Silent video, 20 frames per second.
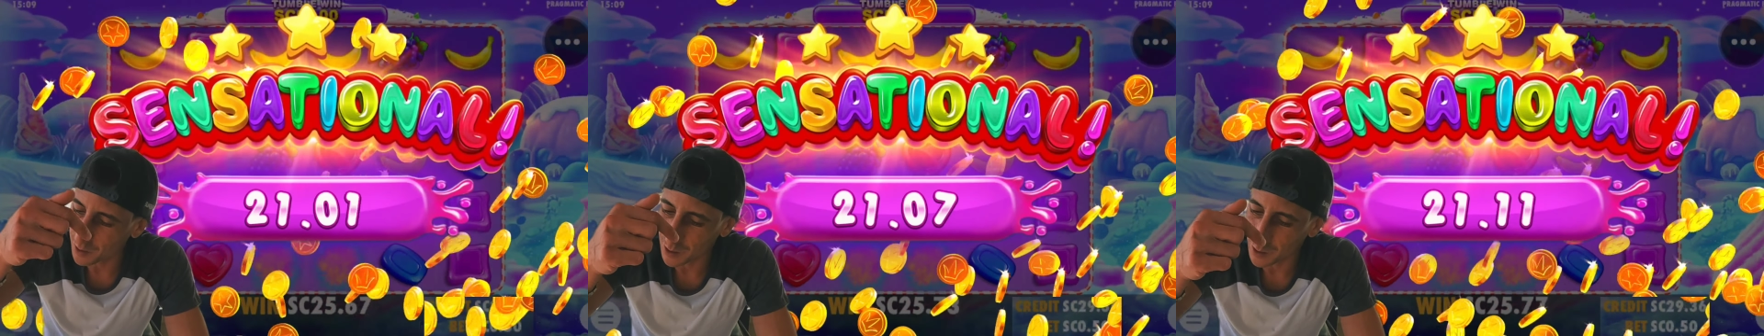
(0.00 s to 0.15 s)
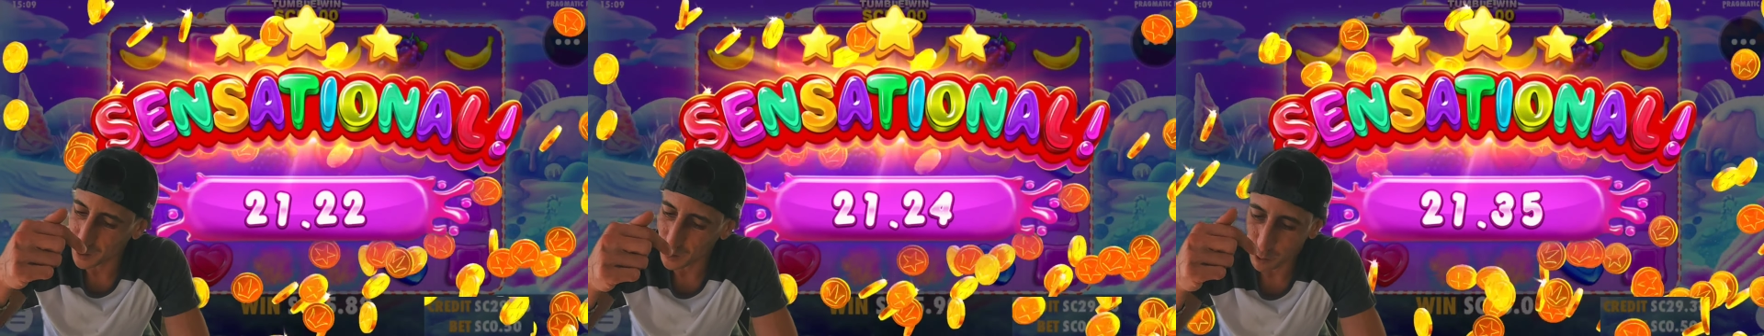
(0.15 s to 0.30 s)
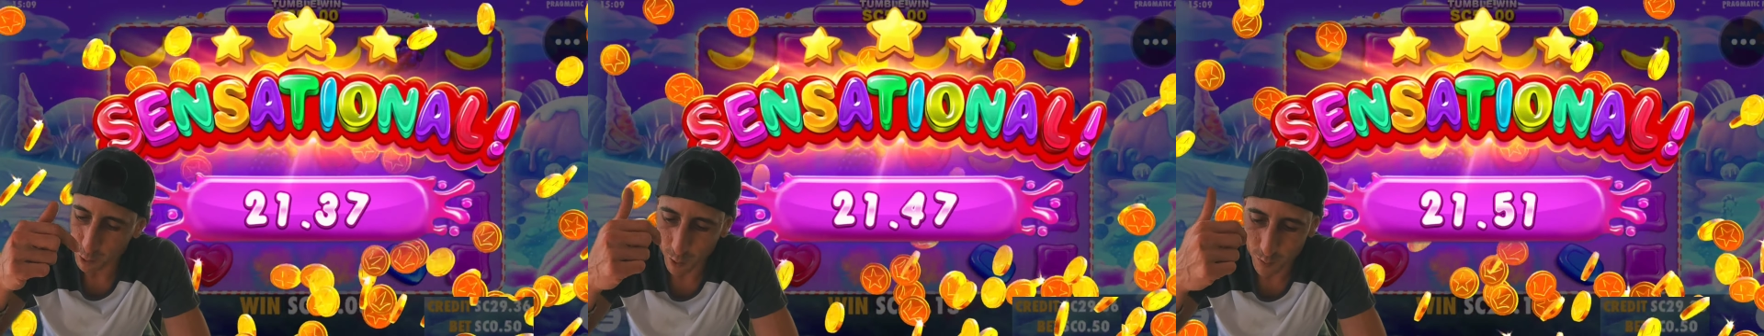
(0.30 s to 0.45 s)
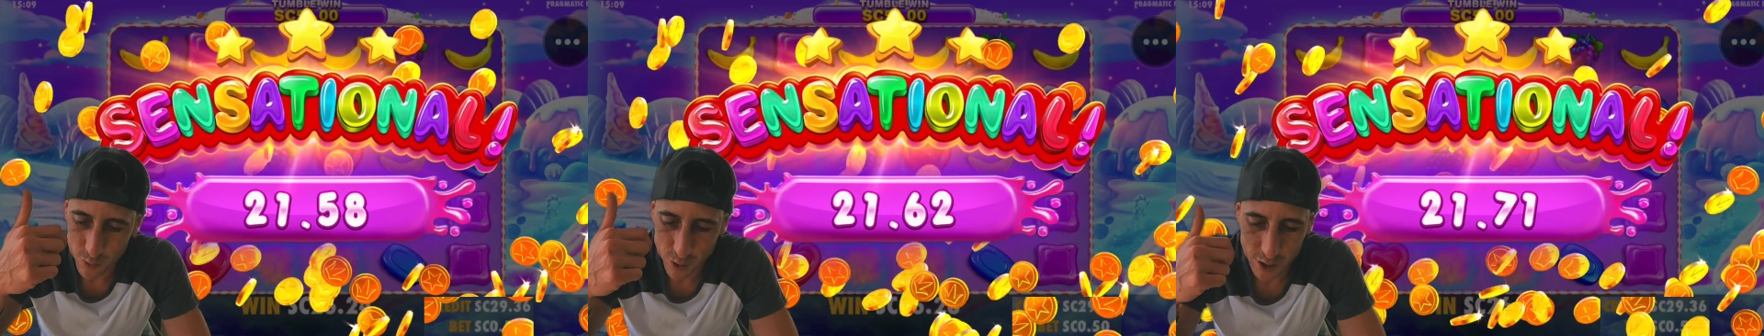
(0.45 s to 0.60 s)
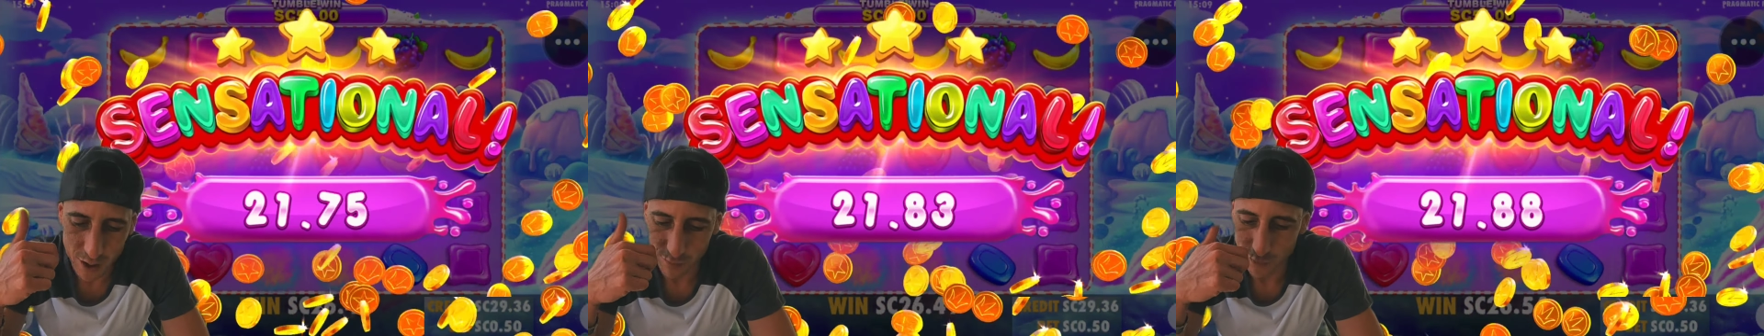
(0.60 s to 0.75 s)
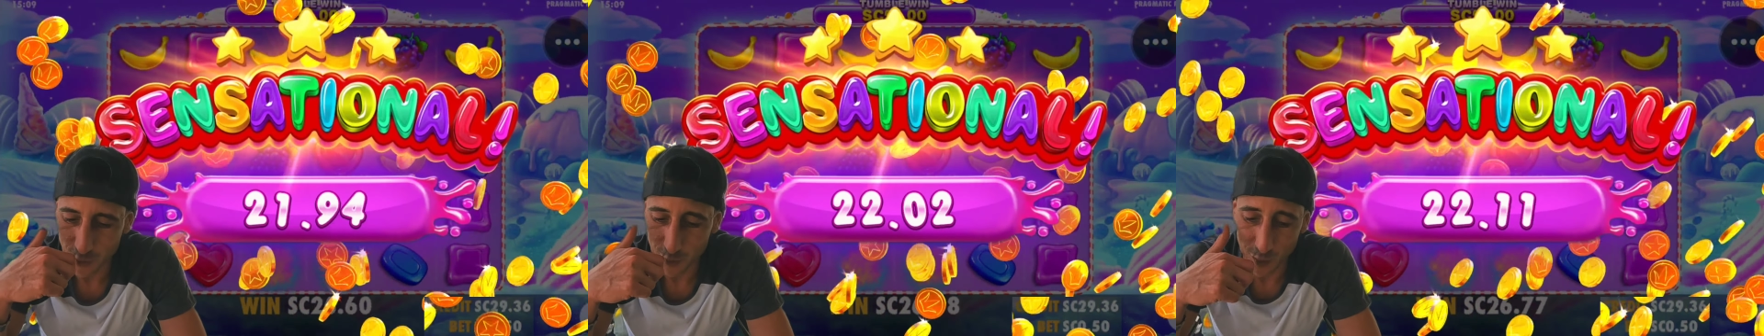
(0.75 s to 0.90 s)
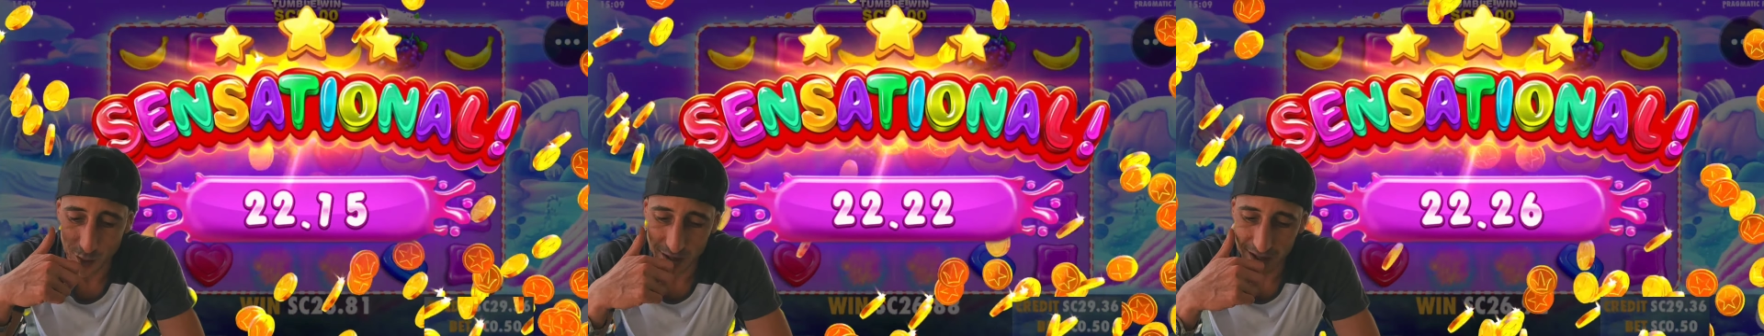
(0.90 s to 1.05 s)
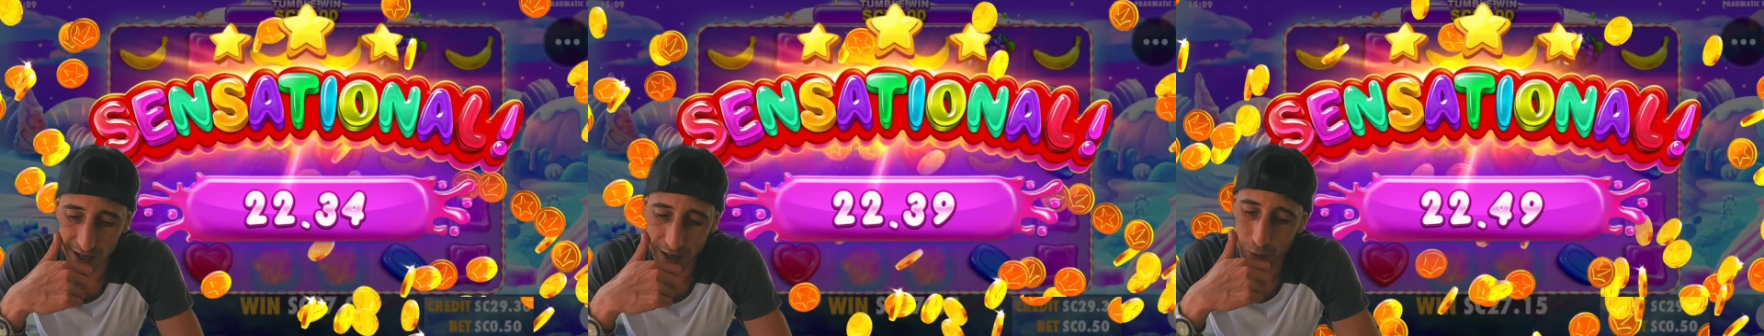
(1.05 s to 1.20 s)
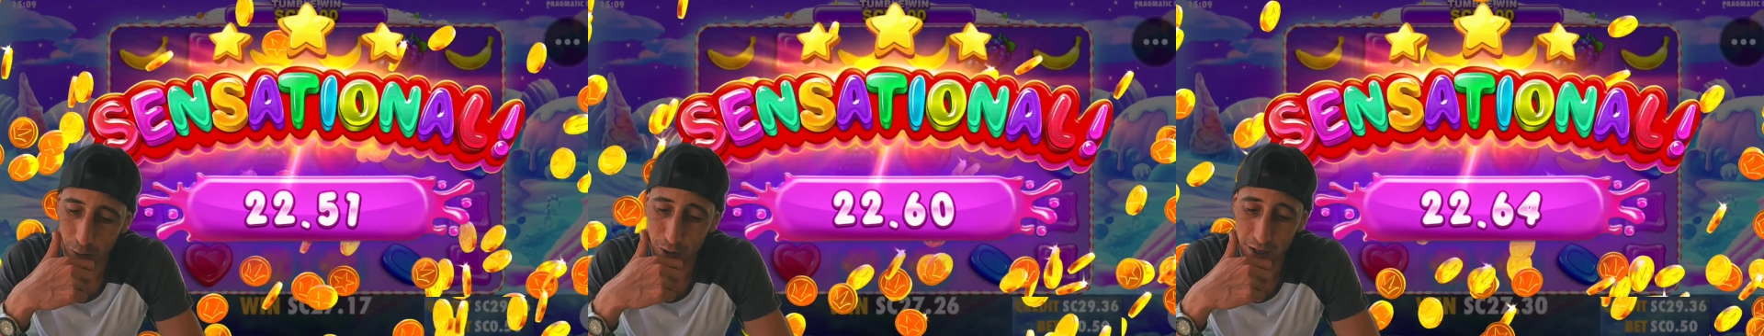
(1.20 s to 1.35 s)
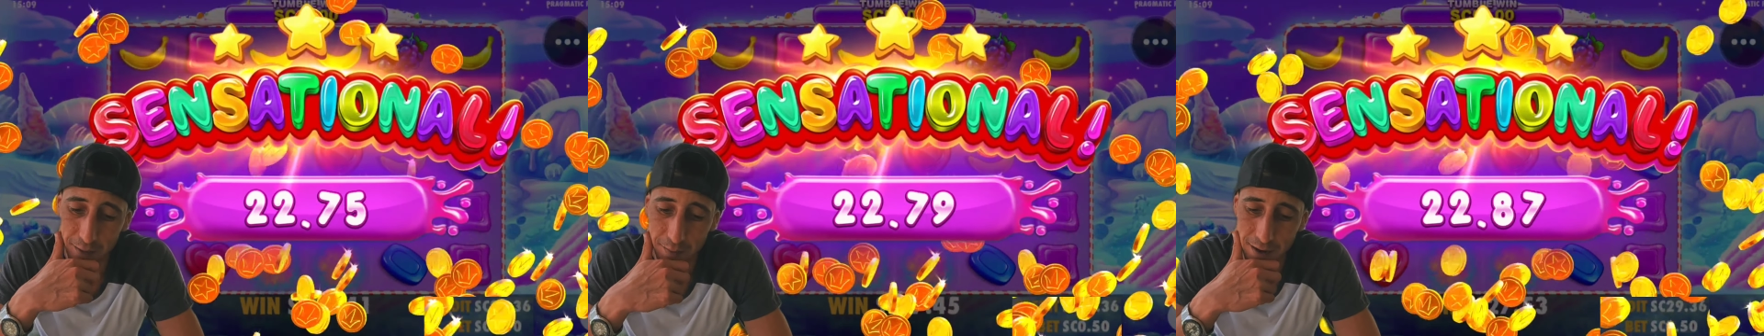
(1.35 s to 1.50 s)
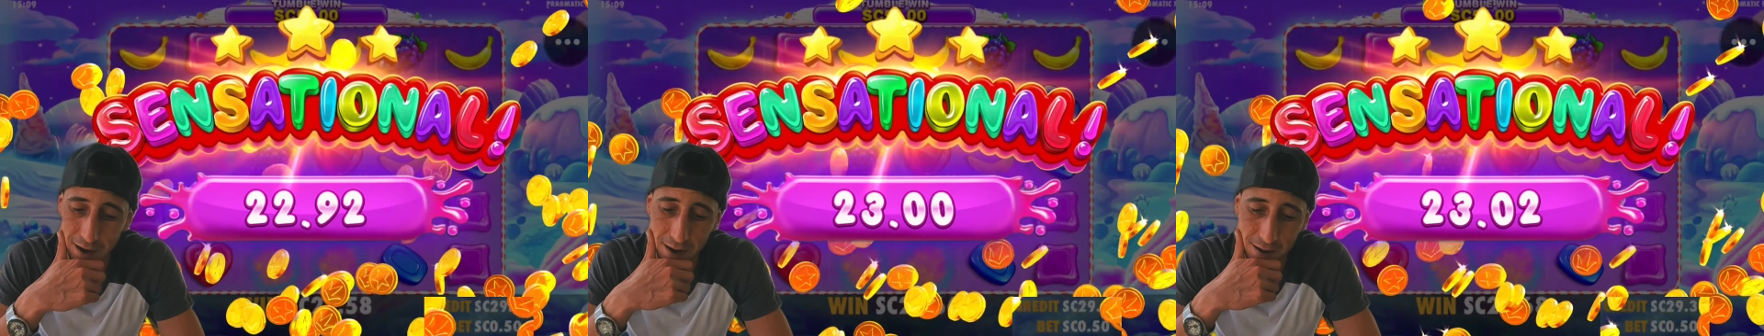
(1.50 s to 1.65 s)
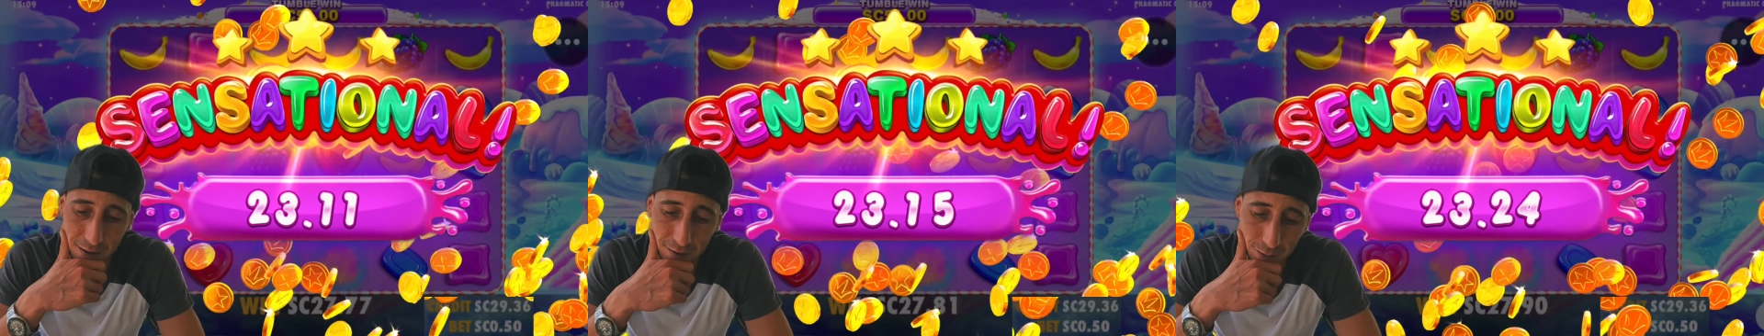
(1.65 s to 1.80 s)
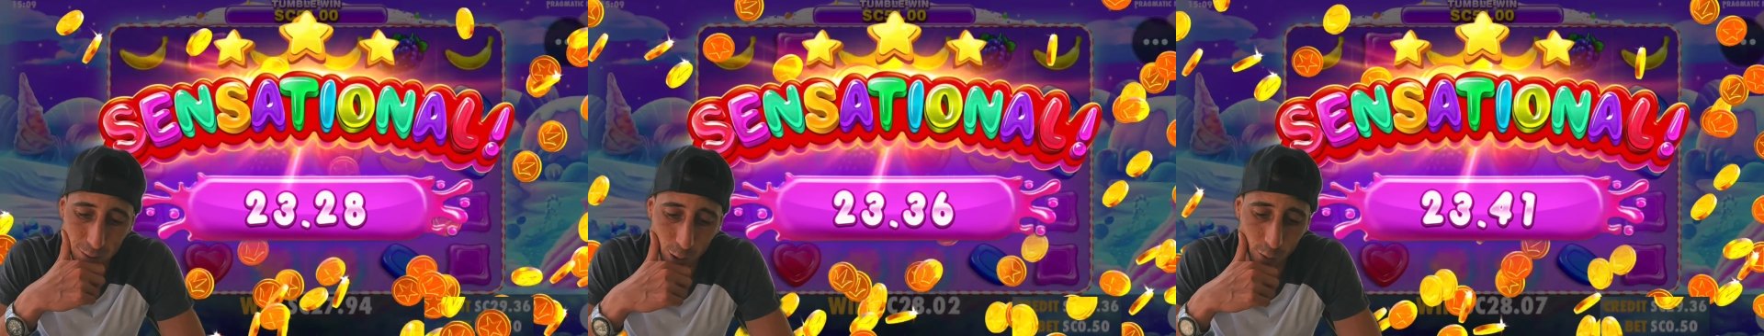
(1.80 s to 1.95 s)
in the description if you want to get on it, man.